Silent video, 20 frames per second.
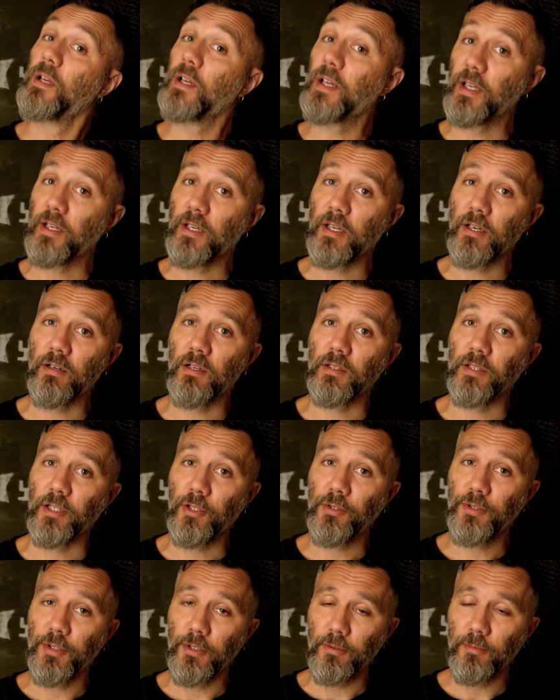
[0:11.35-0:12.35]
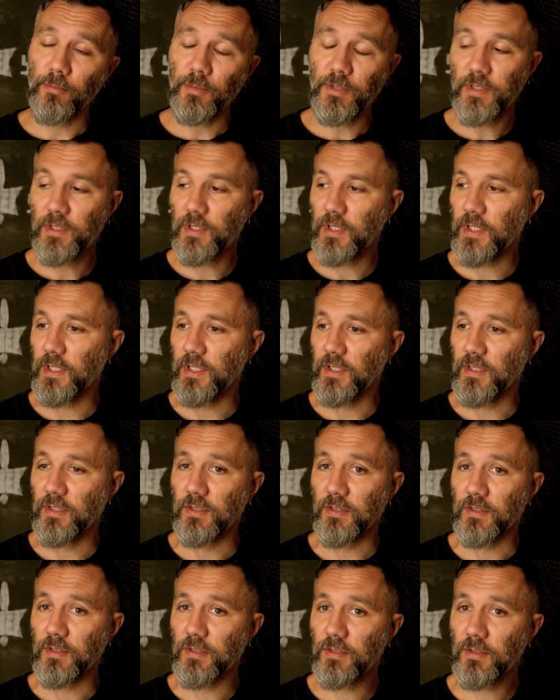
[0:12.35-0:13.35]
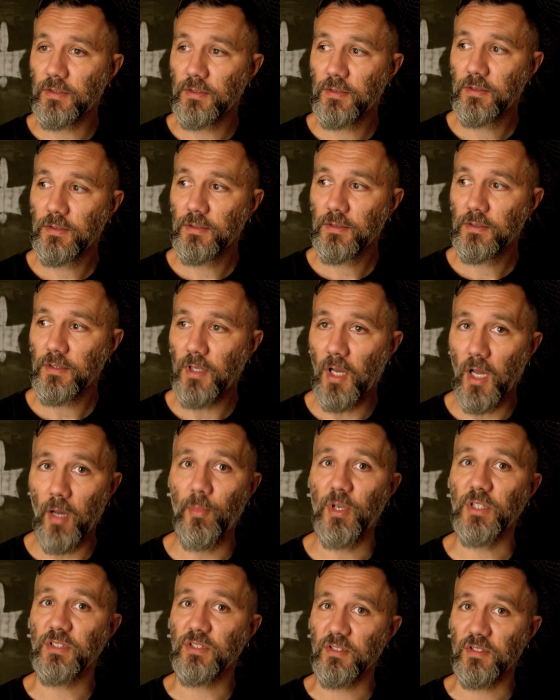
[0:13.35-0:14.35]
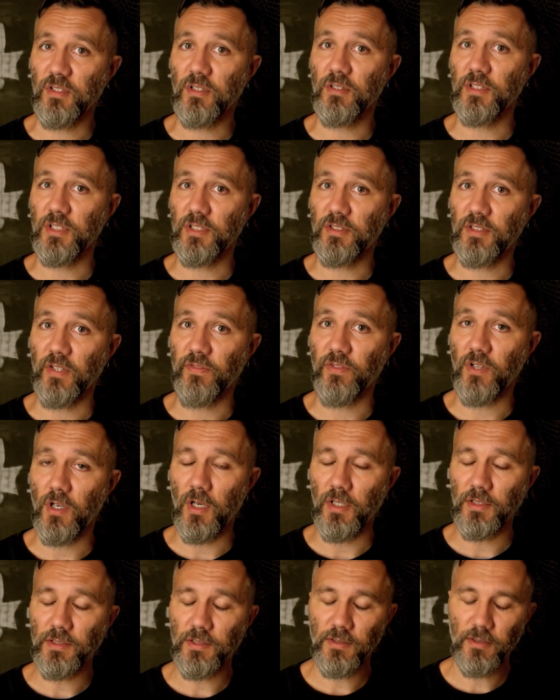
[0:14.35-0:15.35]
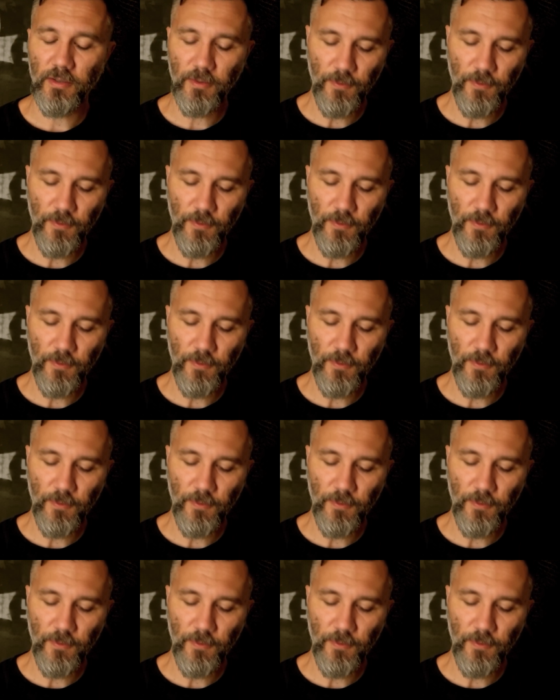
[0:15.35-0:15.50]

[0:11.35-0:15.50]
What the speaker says: and here on the YouTubes is how much does all this stuff cost?